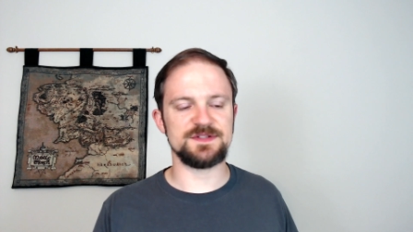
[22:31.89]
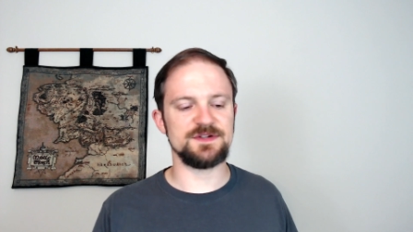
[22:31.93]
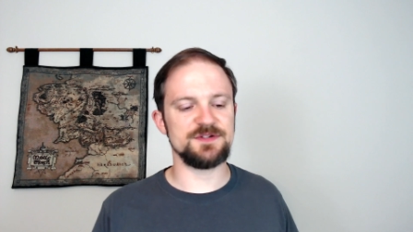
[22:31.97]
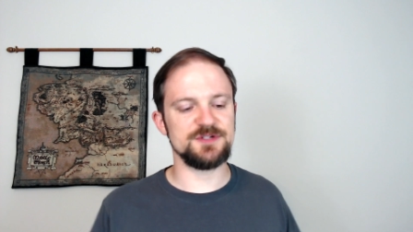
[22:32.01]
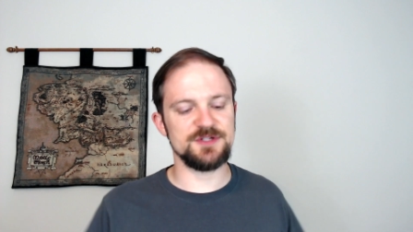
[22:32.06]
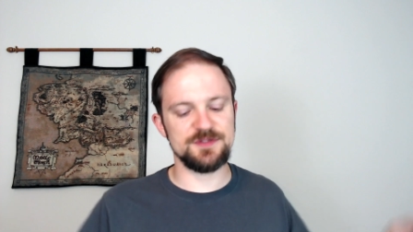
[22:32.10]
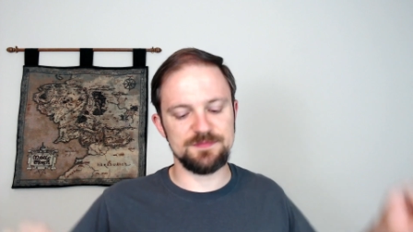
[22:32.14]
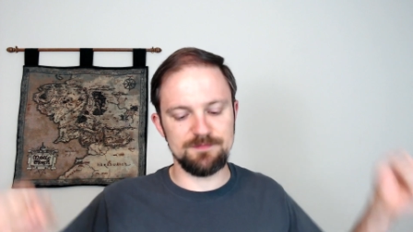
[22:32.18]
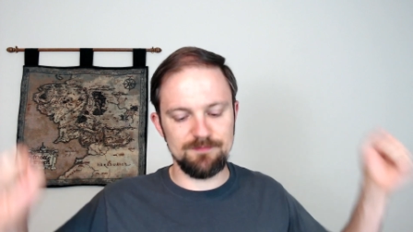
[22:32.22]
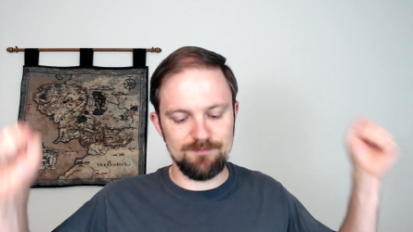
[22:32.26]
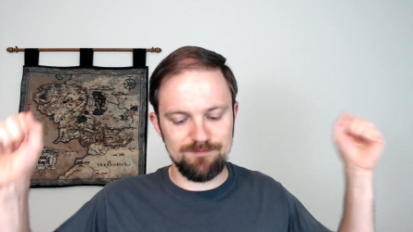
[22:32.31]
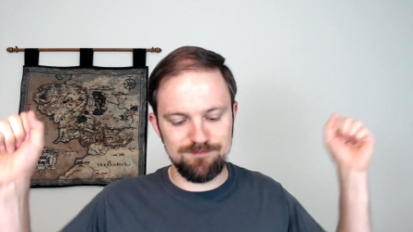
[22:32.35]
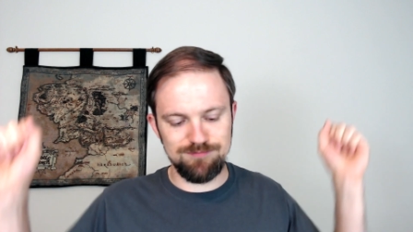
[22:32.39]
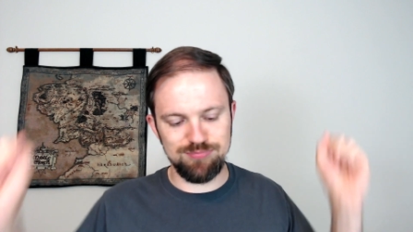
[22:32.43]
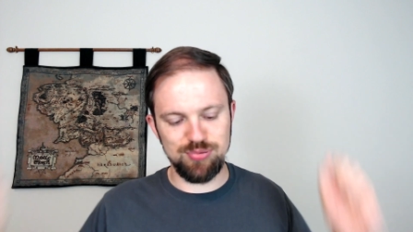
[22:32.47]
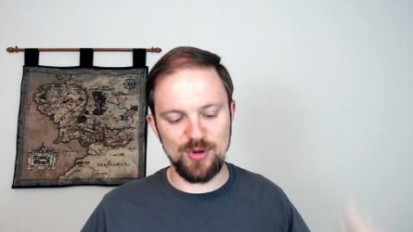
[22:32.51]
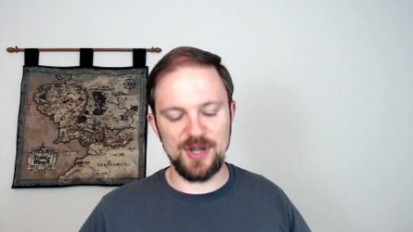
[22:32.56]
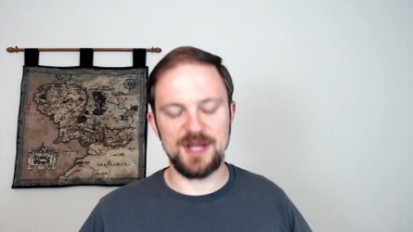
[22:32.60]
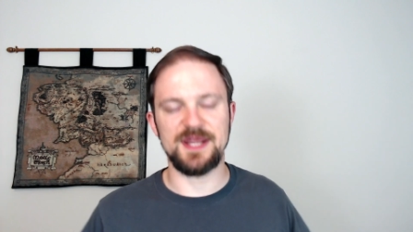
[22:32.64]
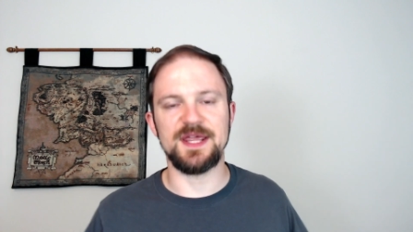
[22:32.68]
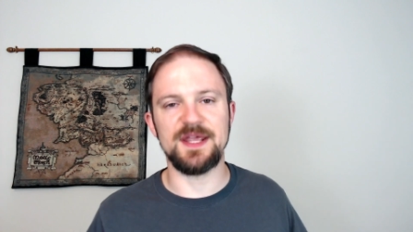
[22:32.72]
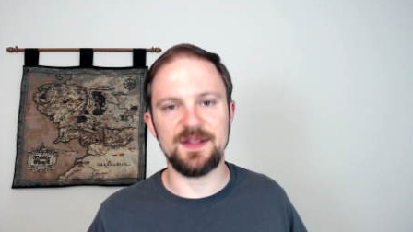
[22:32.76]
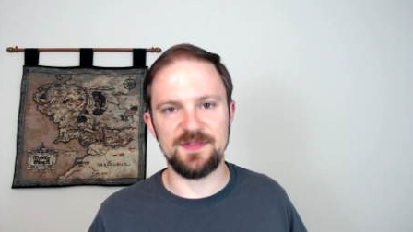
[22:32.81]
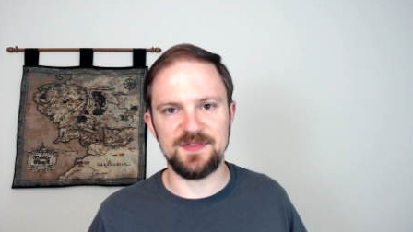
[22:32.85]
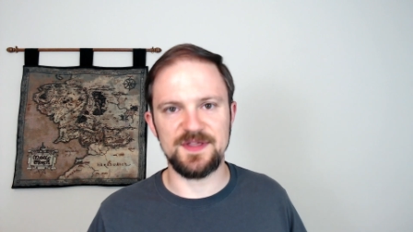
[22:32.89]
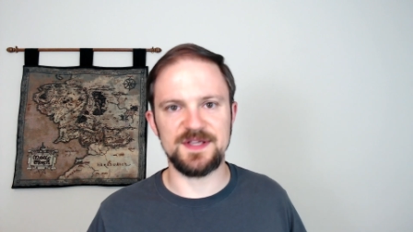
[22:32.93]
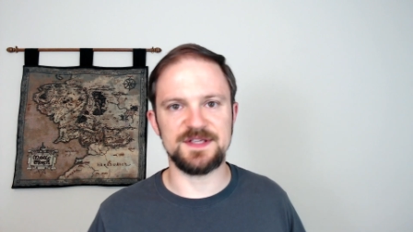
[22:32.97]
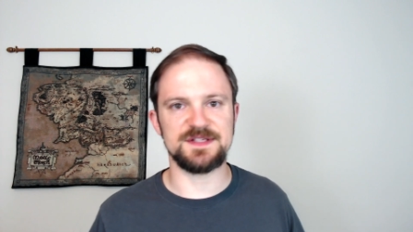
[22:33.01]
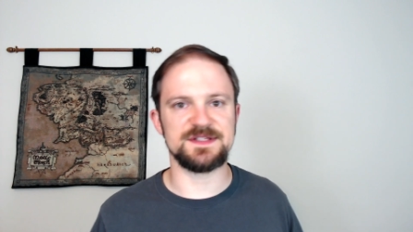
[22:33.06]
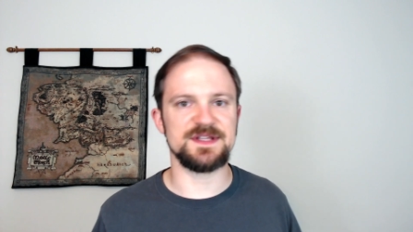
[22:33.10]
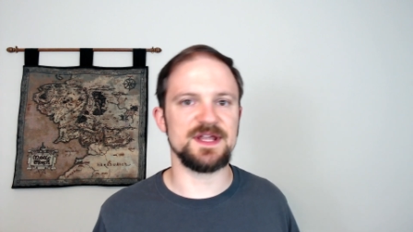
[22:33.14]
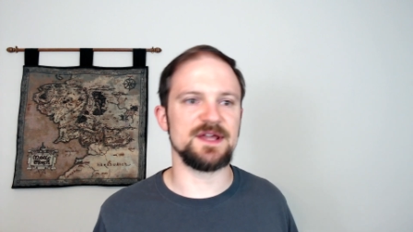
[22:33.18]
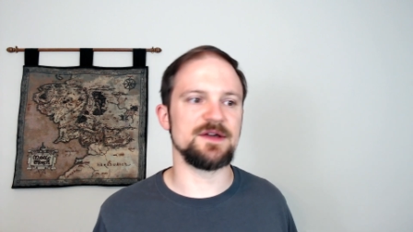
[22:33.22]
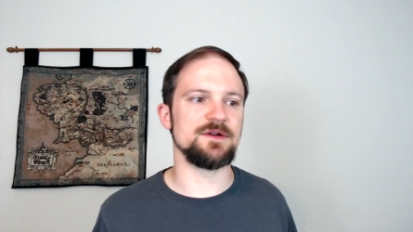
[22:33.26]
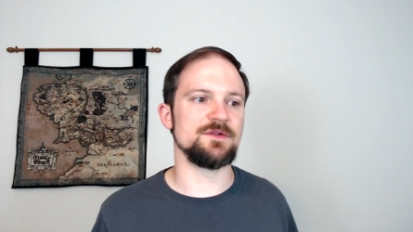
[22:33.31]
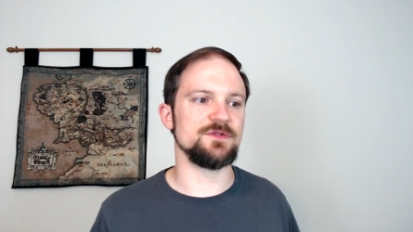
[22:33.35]
They're just breaking things
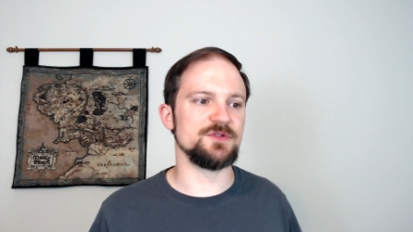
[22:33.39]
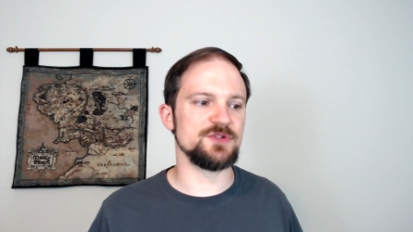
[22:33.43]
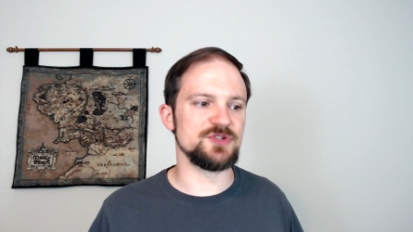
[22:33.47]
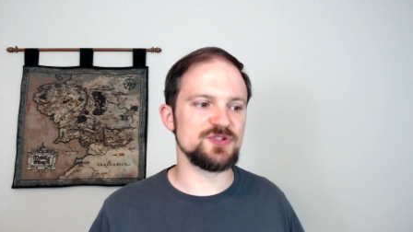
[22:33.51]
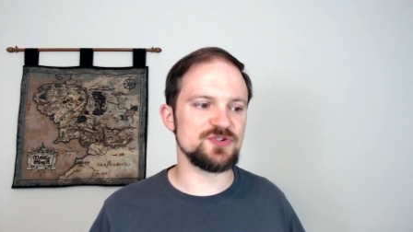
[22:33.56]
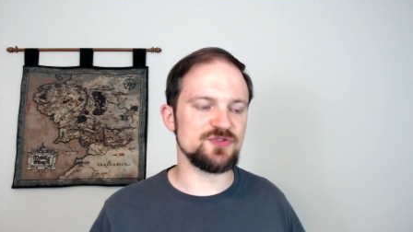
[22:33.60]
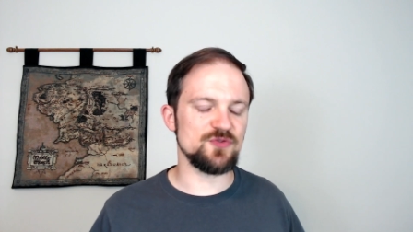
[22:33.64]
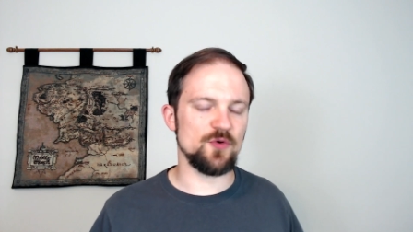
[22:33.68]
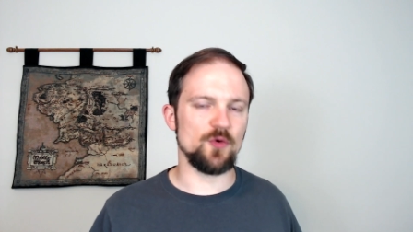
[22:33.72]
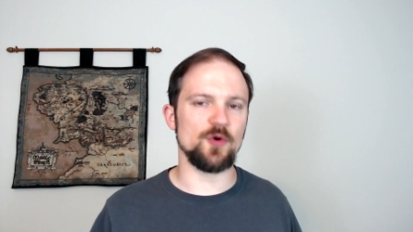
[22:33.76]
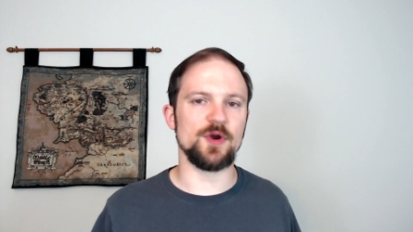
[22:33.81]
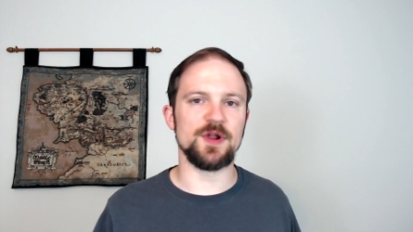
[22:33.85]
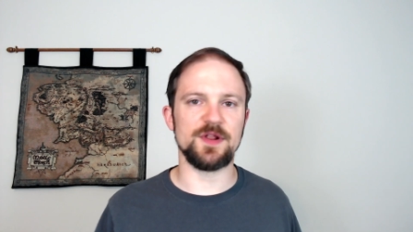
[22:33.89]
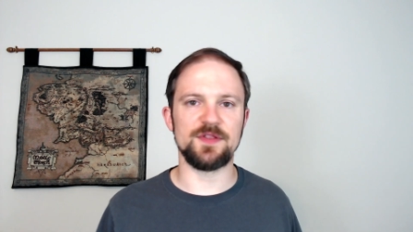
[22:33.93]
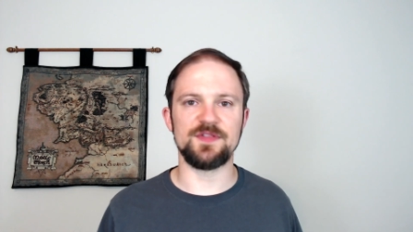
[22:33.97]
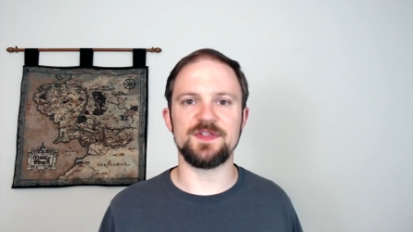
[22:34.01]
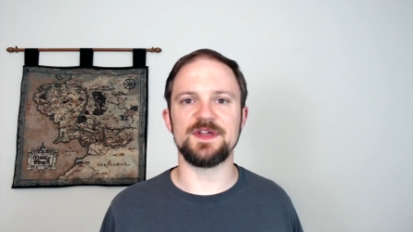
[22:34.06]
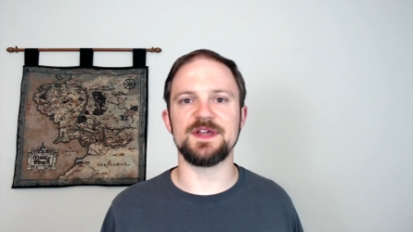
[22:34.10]
down, destroying